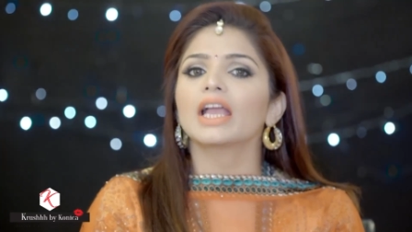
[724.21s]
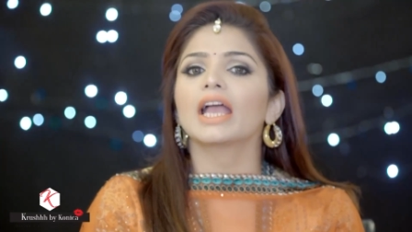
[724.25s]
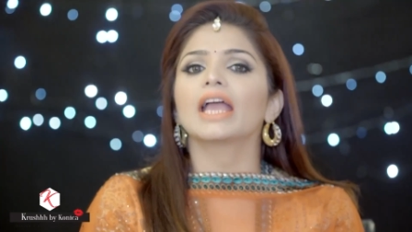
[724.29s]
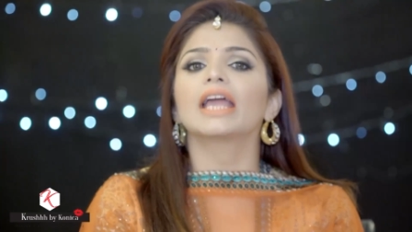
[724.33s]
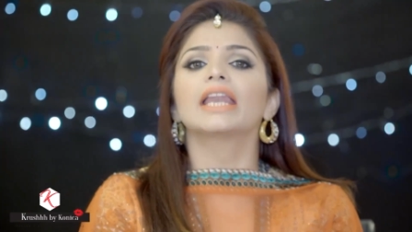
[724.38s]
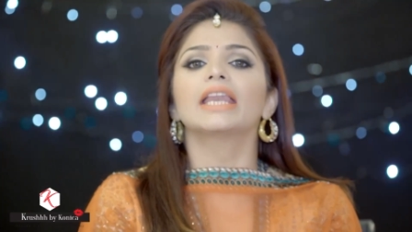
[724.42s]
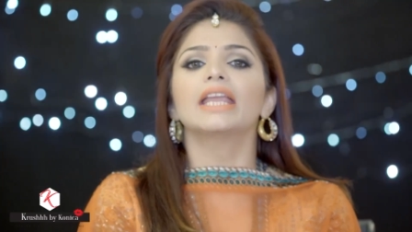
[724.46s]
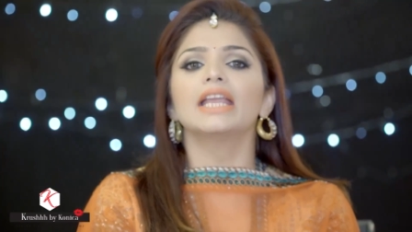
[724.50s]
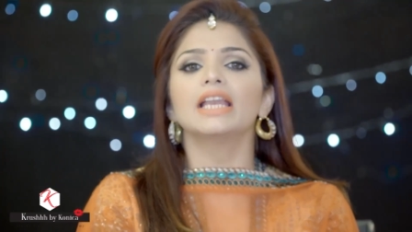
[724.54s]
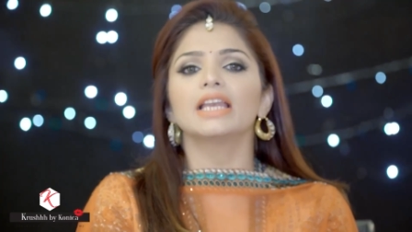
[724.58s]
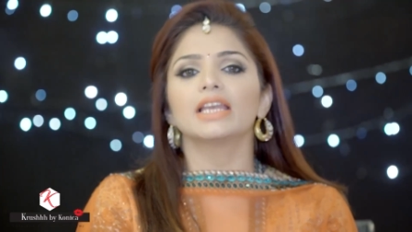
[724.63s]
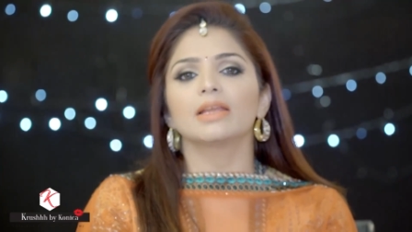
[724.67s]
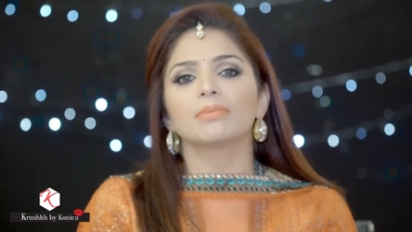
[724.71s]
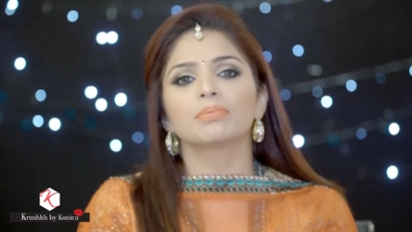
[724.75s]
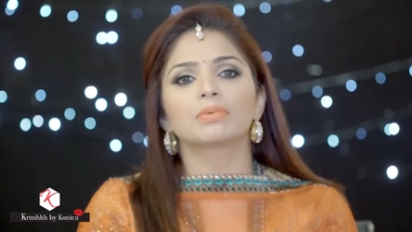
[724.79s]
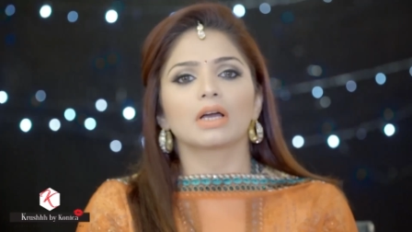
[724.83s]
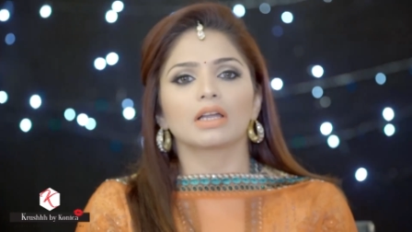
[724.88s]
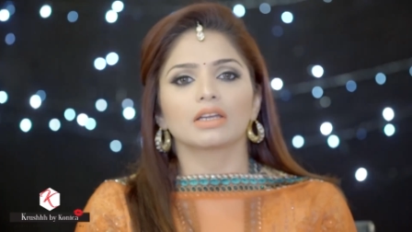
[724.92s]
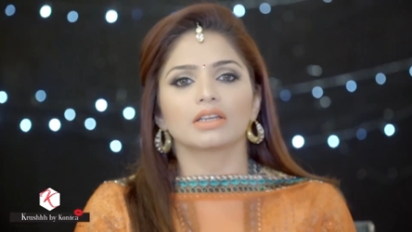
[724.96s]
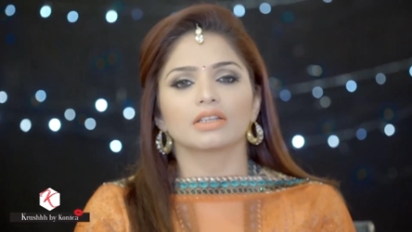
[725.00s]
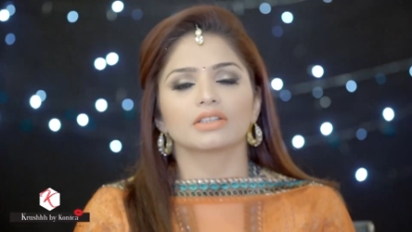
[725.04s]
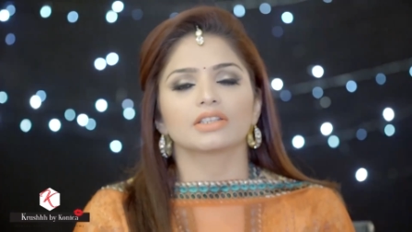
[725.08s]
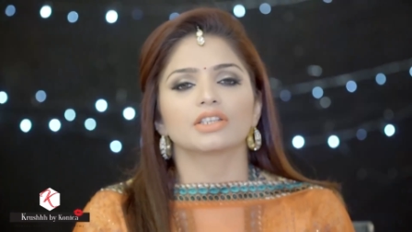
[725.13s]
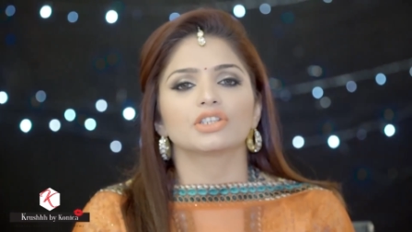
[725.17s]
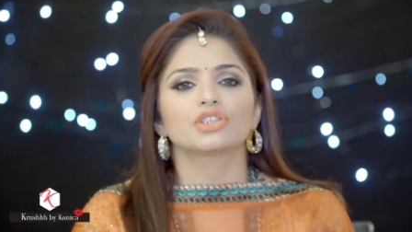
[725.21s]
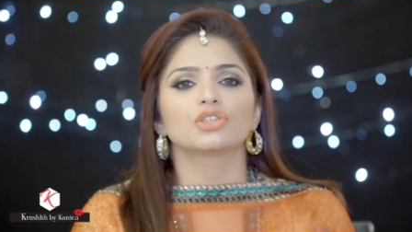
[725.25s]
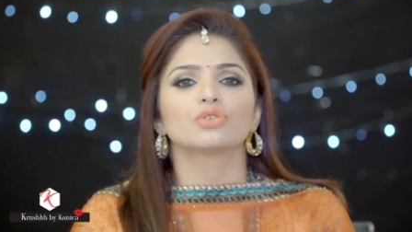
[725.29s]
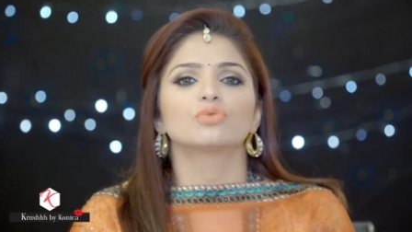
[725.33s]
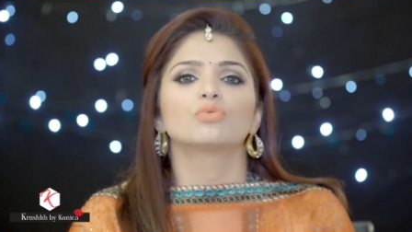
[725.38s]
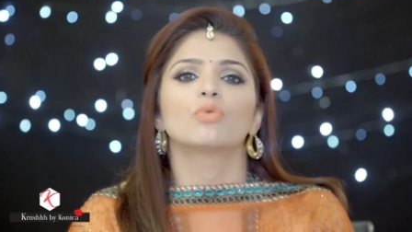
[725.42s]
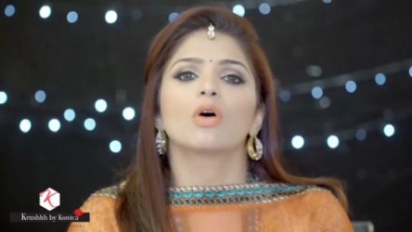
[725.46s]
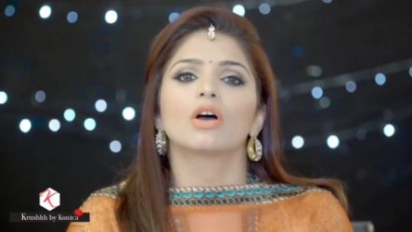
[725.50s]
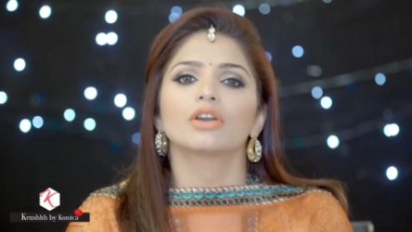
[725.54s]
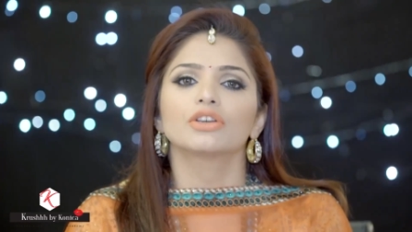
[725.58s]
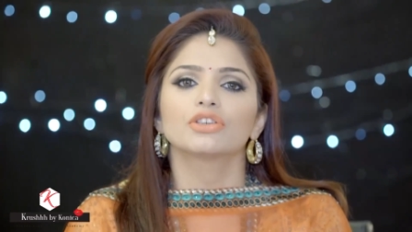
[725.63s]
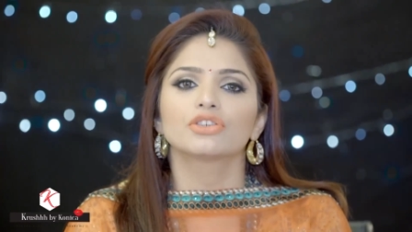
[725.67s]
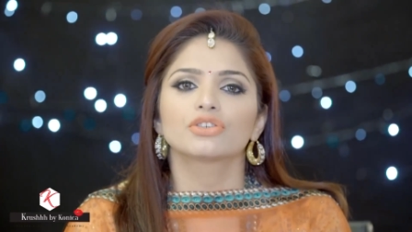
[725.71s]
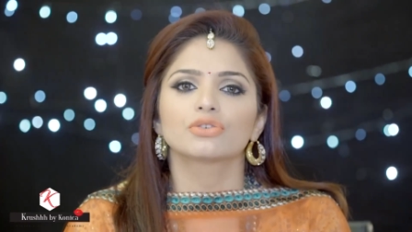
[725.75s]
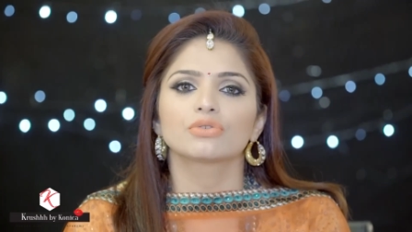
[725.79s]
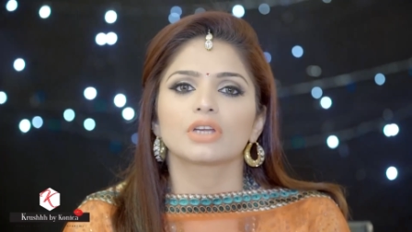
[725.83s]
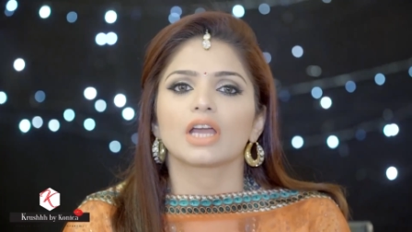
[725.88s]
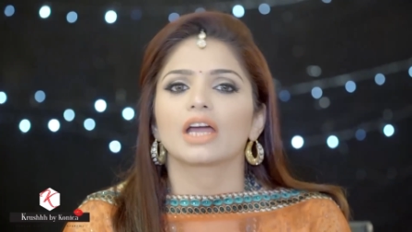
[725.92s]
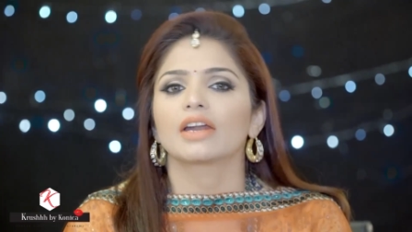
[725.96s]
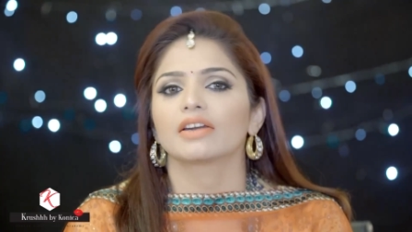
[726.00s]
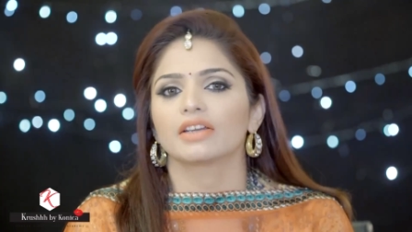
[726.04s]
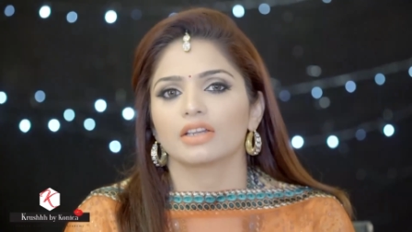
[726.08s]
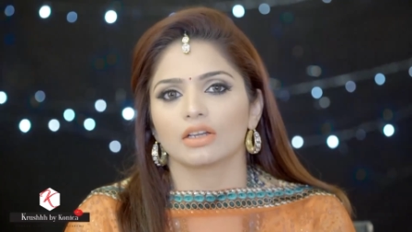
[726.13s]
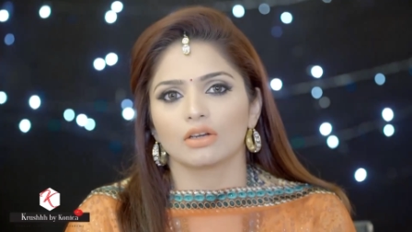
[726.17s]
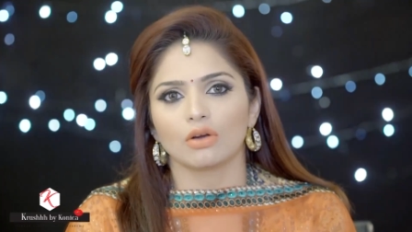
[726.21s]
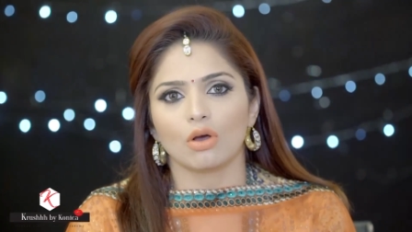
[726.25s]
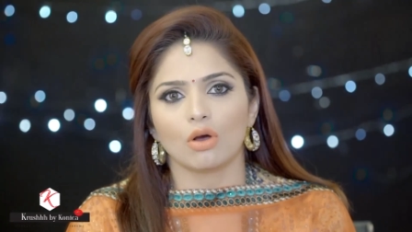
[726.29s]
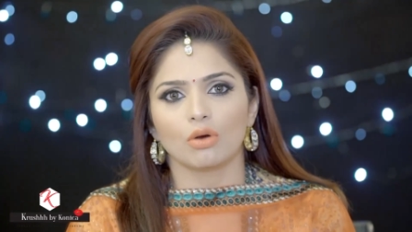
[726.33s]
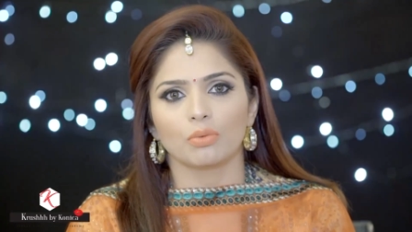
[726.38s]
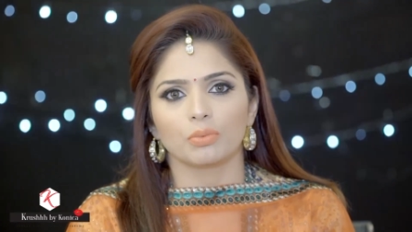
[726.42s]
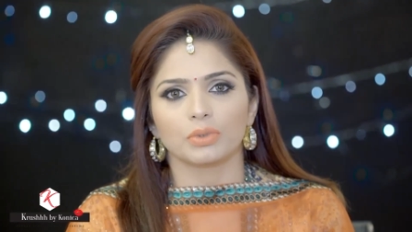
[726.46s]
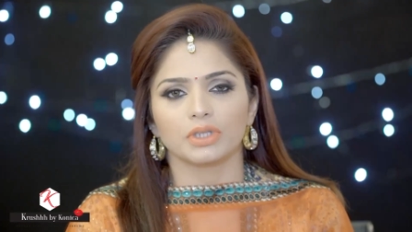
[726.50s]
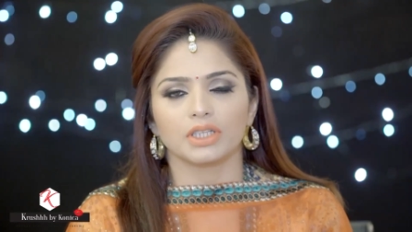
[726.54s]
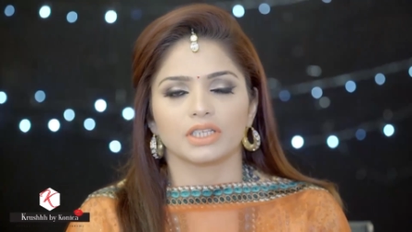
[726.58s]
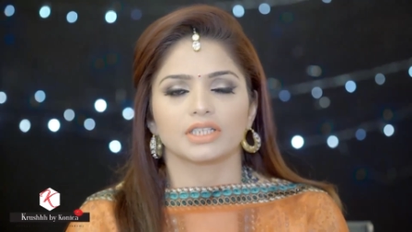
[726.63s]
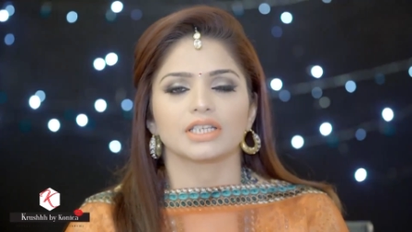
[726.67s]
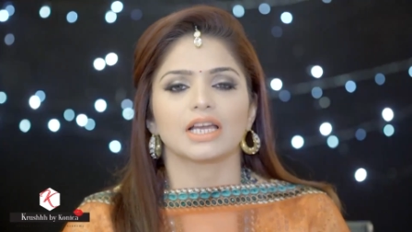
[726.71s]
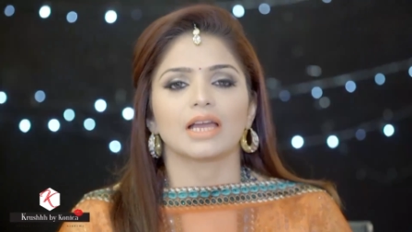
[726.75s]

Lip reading: any lip color that you want to carry along with it.